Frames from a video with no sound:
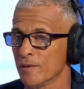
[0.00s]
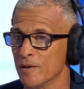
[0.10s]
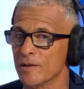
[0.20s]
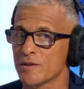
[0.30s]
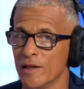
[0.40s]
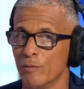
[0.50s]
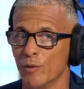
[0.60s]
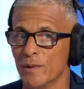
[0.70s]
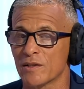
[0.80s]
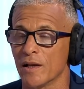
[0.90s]
Uh, City will
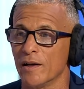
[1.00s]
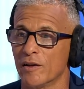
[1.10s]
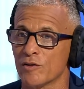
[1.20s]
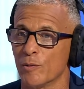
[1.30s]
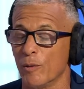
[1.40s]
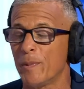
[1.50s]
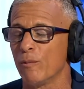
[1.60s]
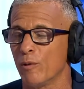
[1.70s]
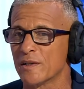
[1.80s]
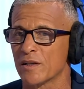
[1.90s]
be slightly disappointed. Pep
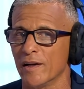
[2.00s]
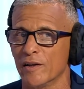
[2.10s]
will be slightly